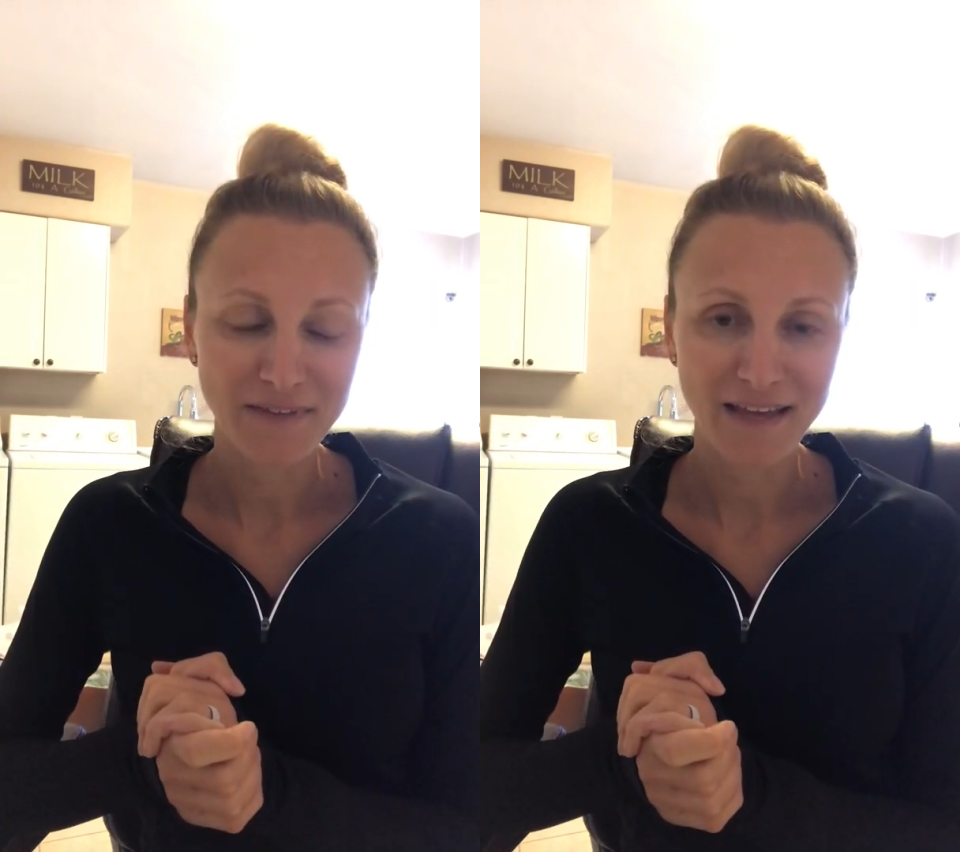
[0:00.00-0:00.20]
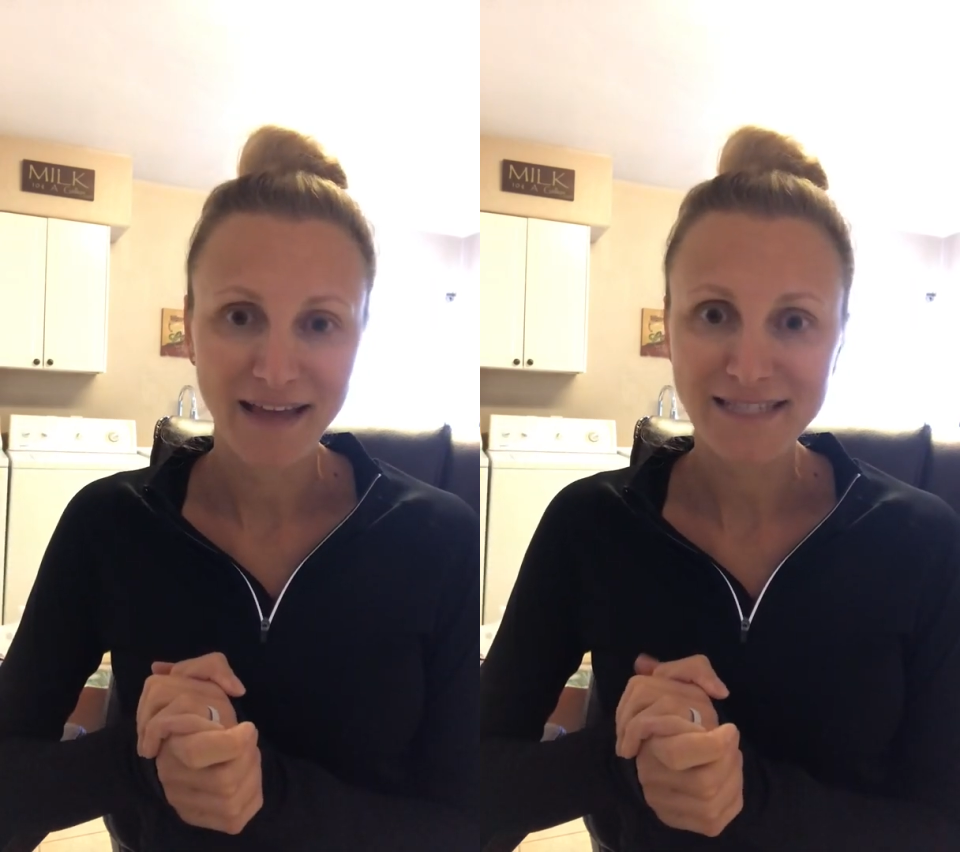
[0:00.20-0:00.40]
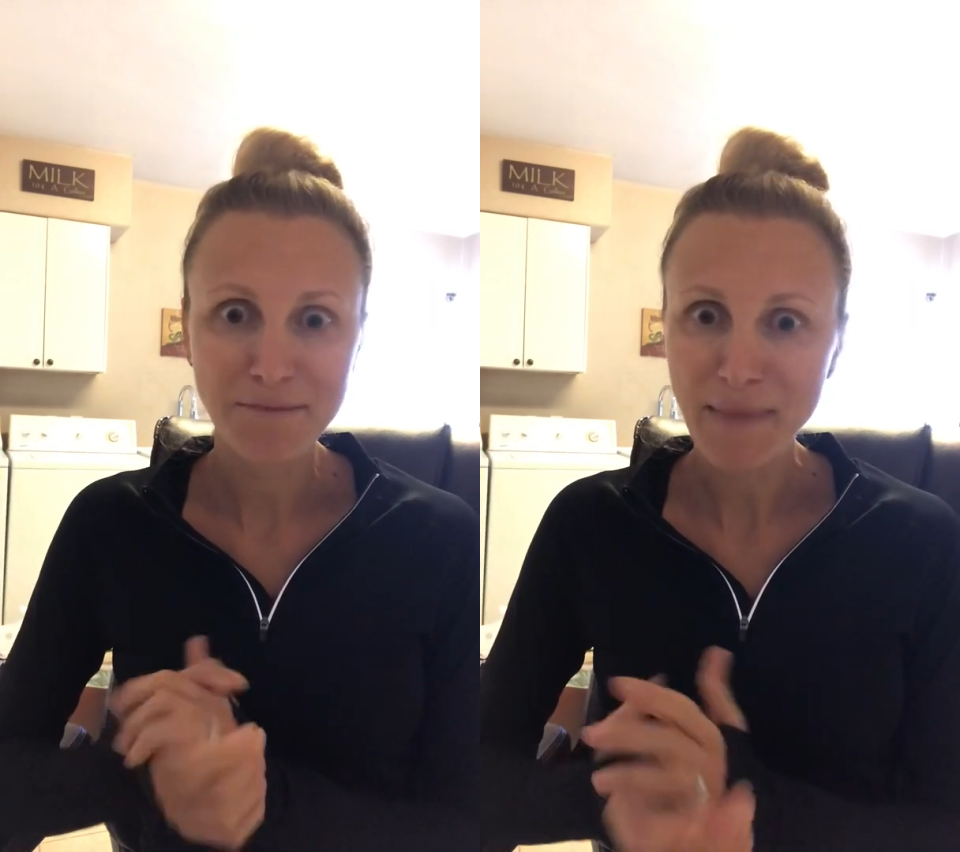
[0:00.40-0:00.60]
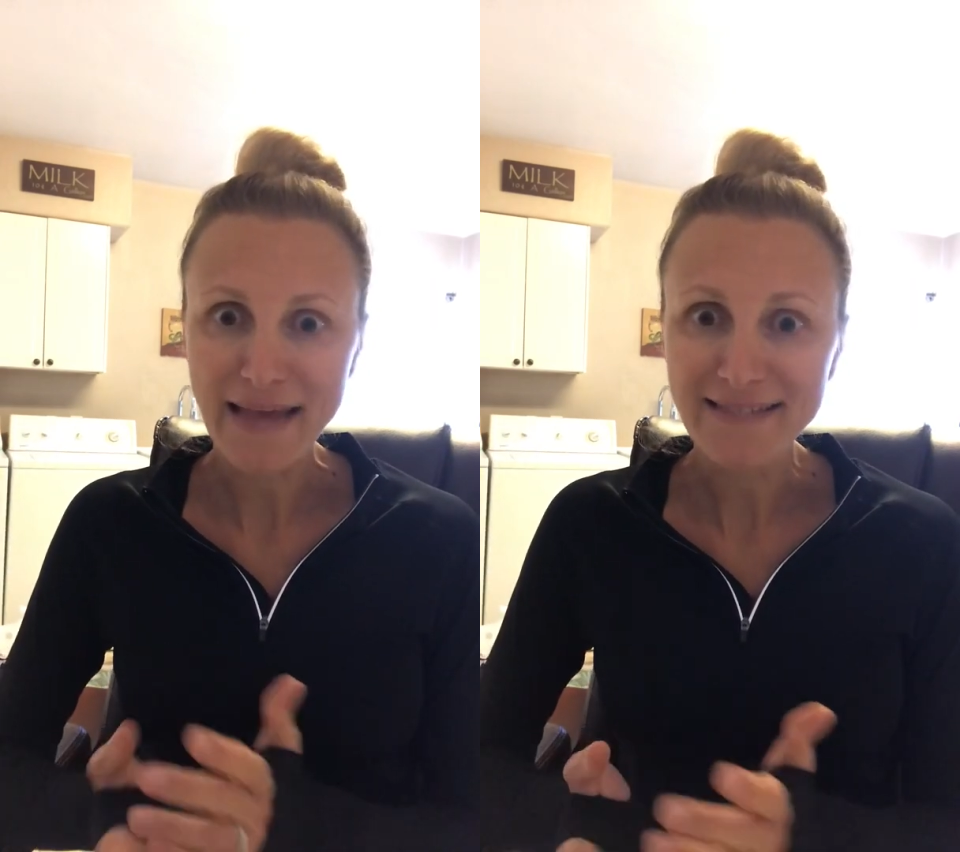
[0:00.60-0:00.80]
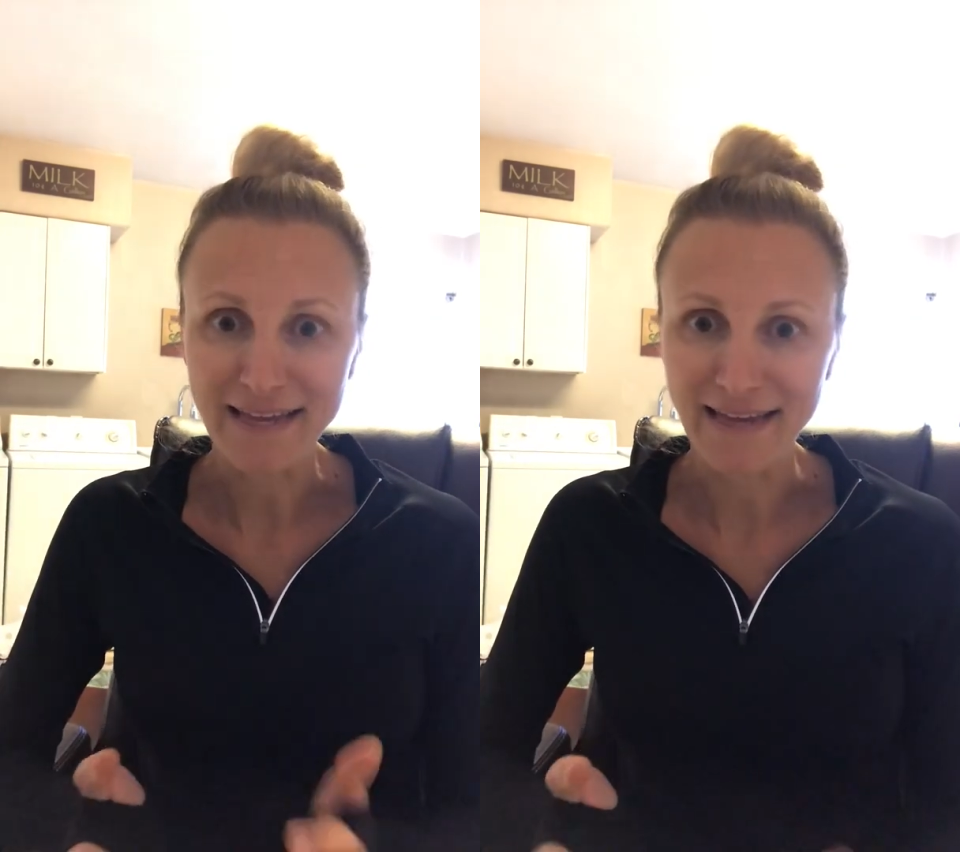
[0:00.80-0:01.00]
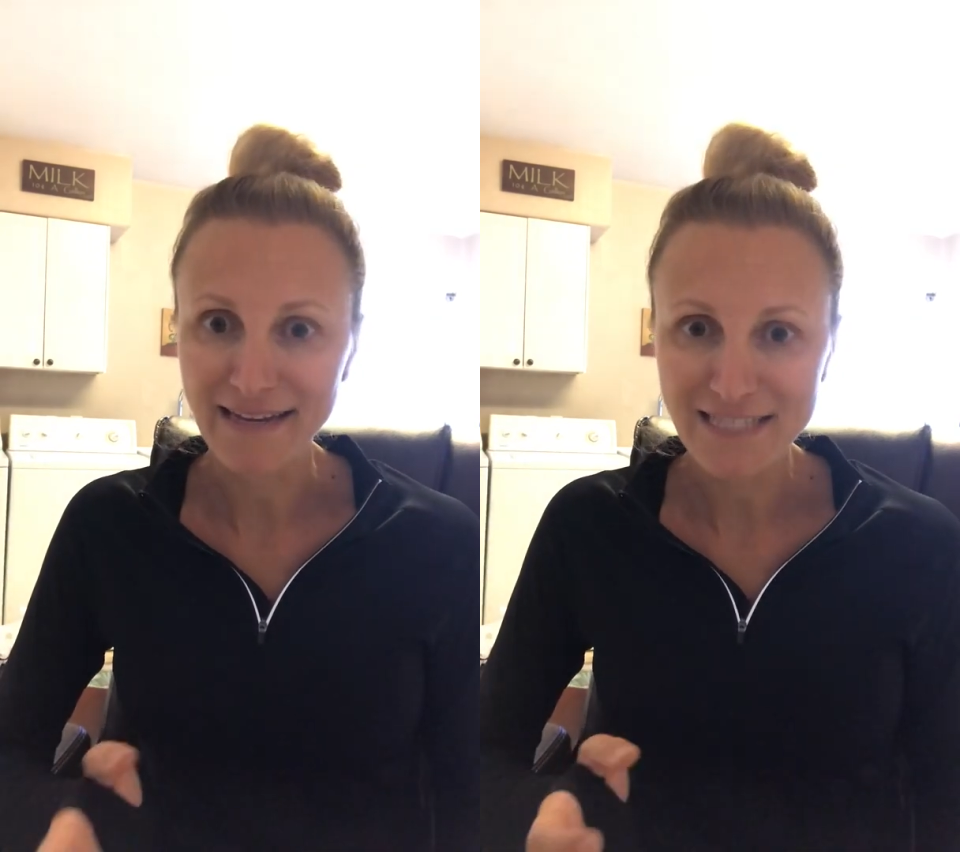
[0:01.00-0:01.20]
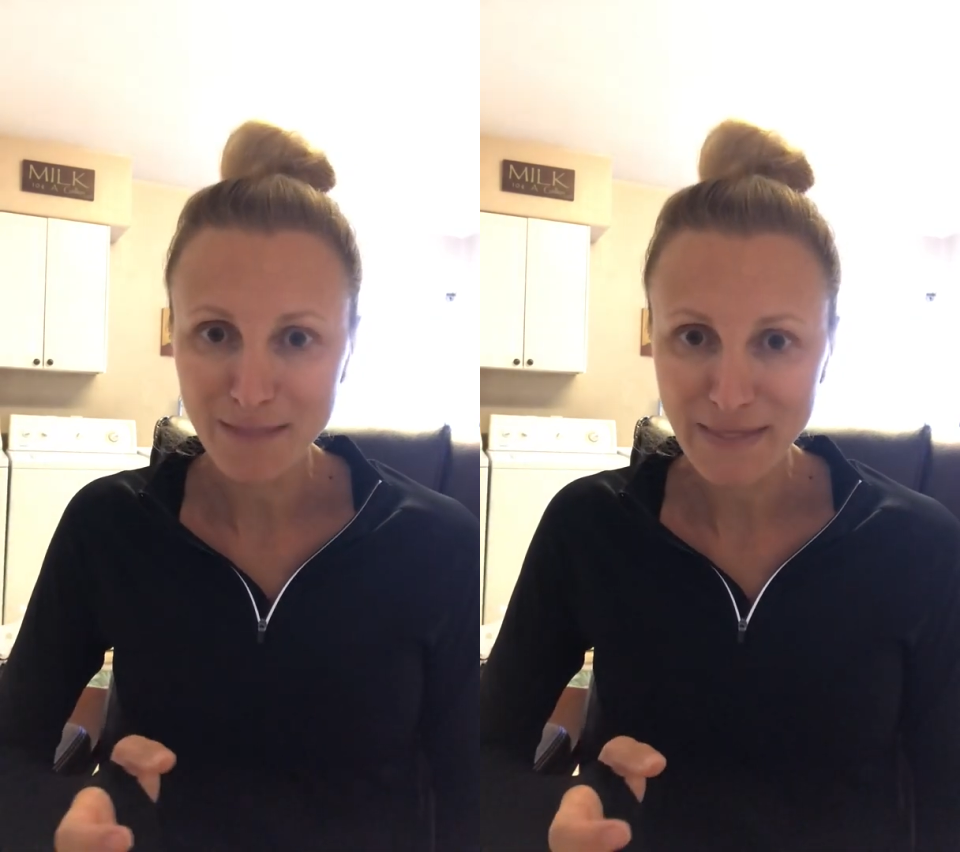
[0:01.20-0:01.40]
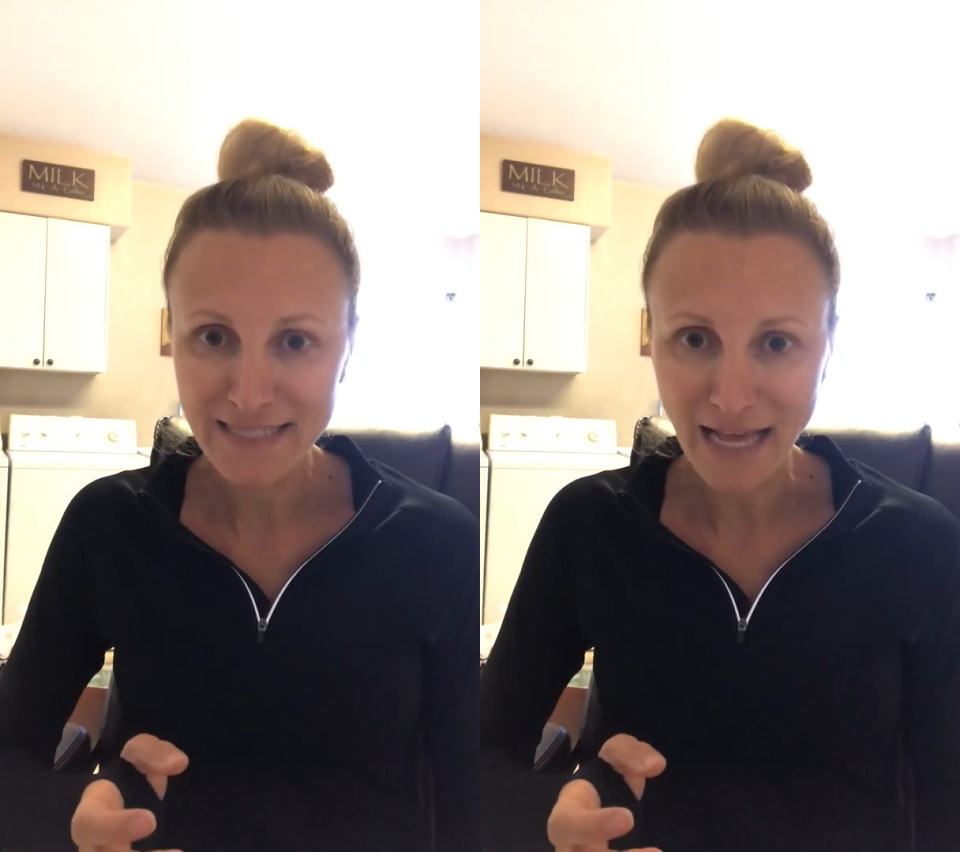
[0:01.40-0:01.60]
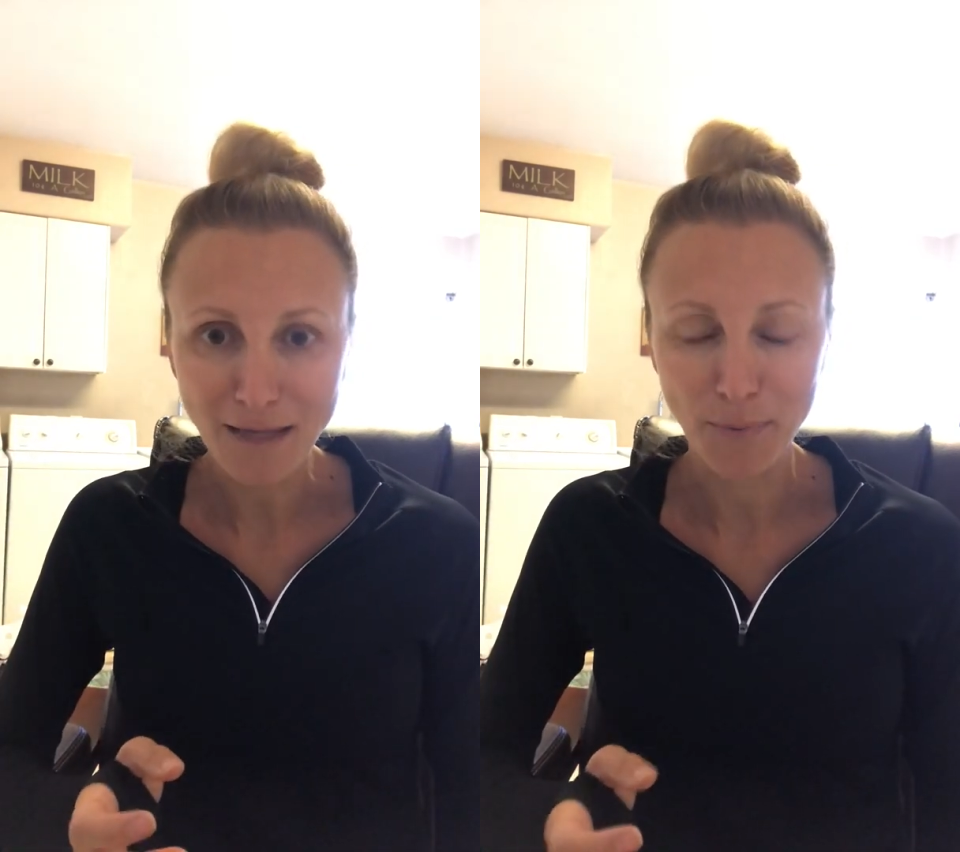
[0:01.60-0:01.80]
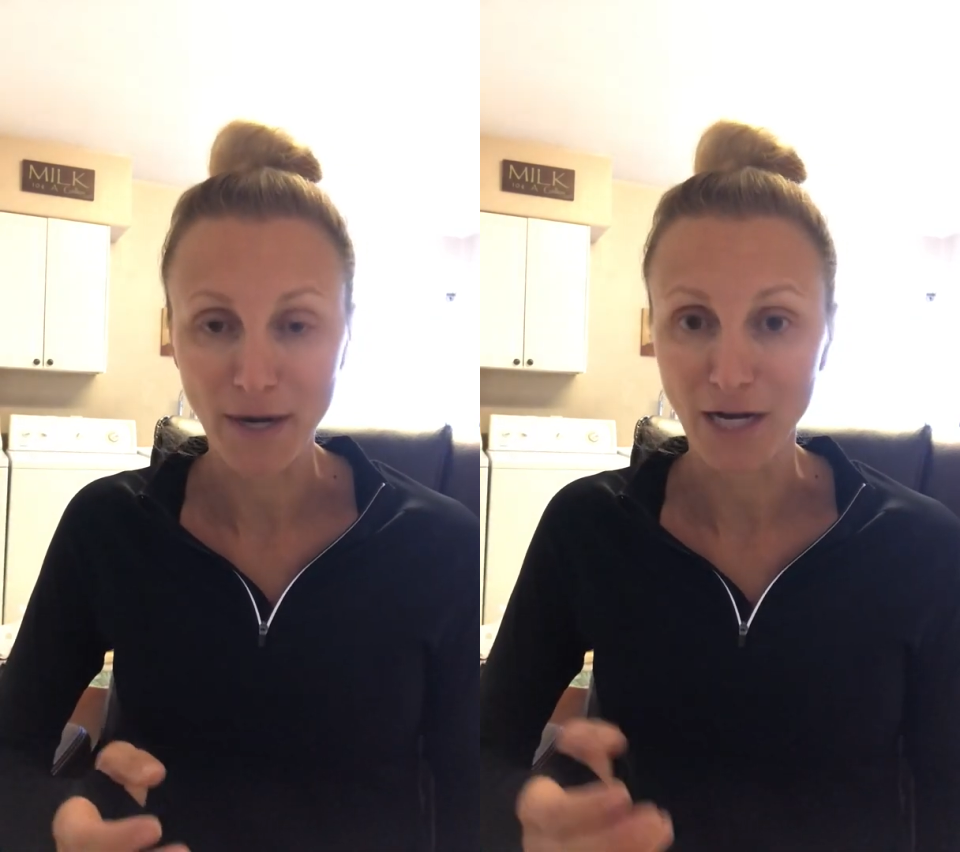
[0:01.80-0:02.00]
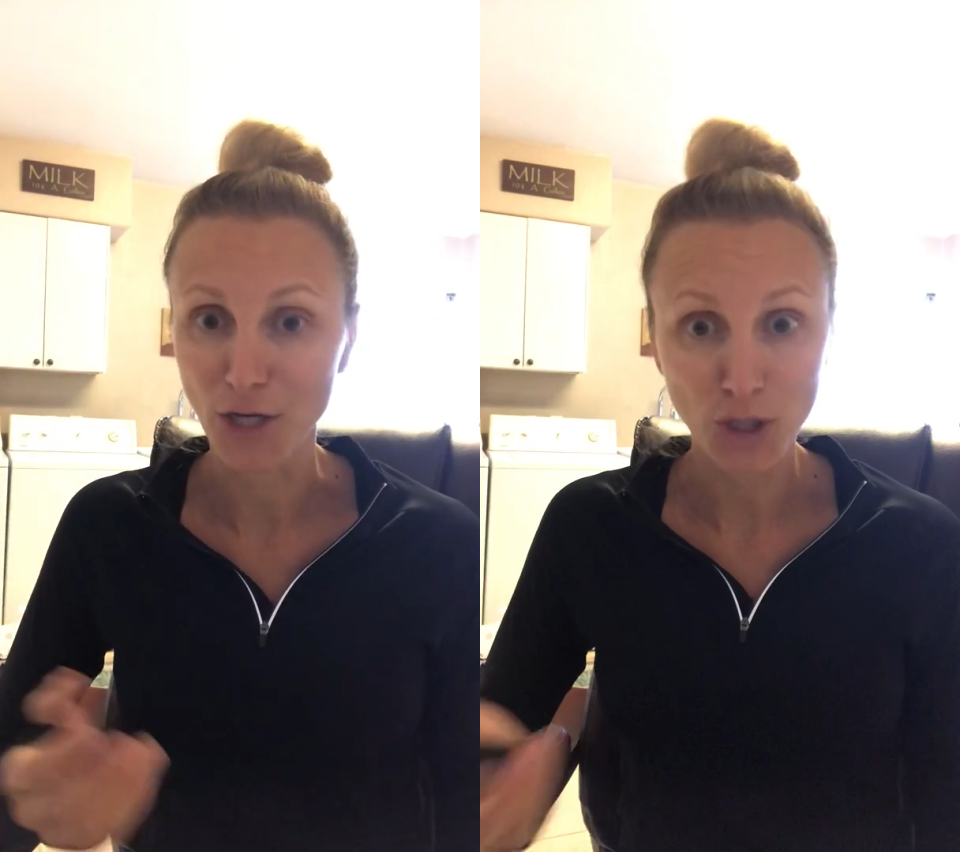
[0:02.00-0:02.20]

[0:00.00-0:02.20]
it's amazing. It needs to be celebrated.